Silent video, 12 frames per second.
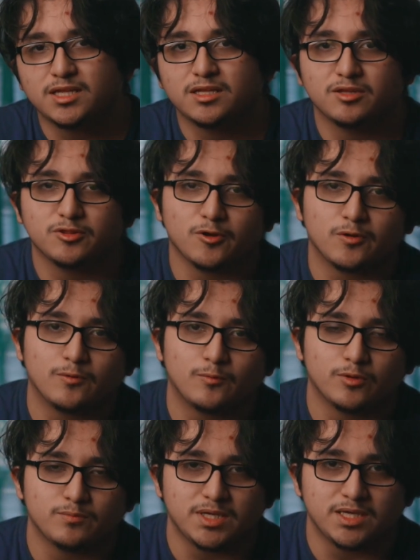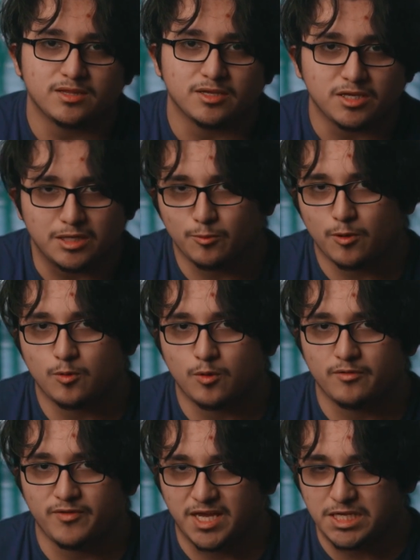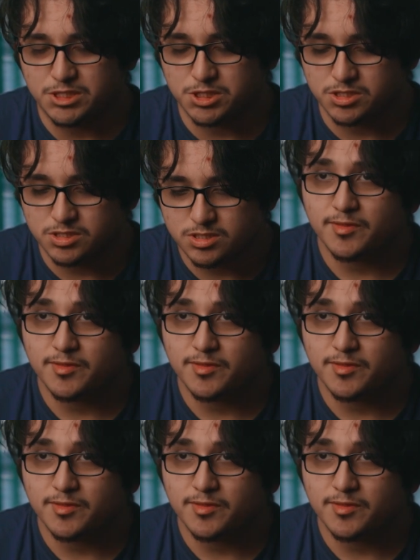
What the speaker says: and then the third one would be The Hero of Ages.